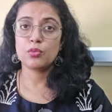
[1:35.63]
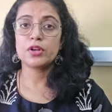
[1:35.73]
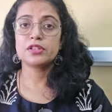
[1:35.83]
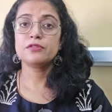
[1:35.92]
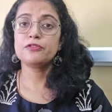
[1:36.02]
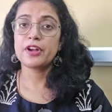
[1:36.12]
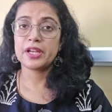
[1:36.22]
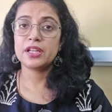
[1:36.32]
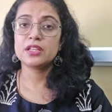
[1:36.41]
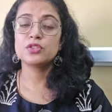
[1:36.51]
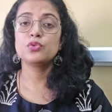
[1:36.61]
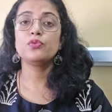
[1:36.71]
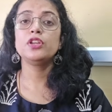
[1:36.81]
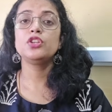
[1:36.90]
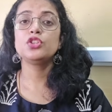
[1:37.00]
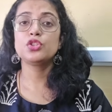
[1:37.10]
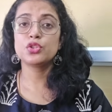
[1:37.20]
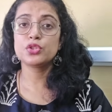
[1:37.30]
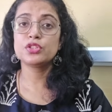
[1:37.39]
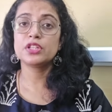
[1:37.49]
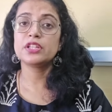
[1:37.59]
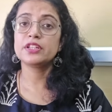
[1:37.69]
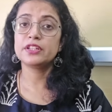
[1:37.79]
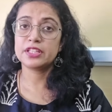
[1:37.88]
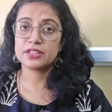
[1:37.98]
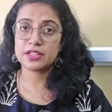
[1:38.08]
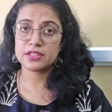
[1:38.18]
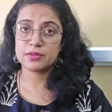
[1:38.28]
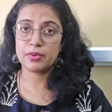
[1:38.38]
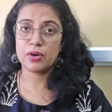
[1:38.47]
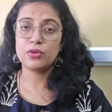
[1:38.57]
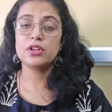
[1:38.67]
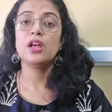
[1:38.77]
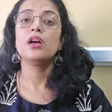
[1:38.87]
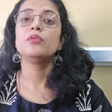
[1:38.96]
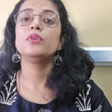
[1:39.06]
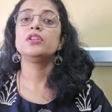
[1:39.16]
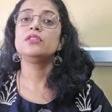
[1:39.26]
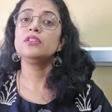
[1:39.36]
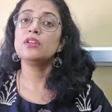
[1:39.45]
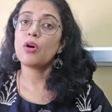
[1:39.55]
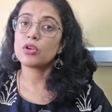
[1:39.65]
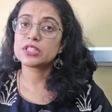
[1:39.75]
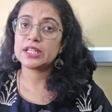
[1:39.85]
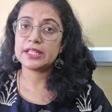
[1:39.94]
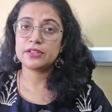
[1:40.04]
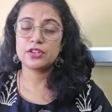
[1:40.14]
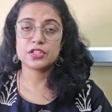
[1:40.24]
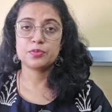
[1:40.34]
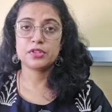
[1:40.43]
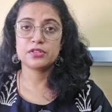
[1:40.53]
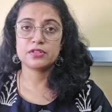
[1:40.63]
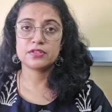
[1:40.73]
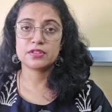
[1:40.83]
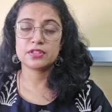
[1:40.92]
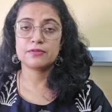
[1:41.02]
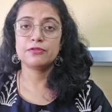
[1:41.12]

what are the findings we should discuss about when we auscultate the respiratory system?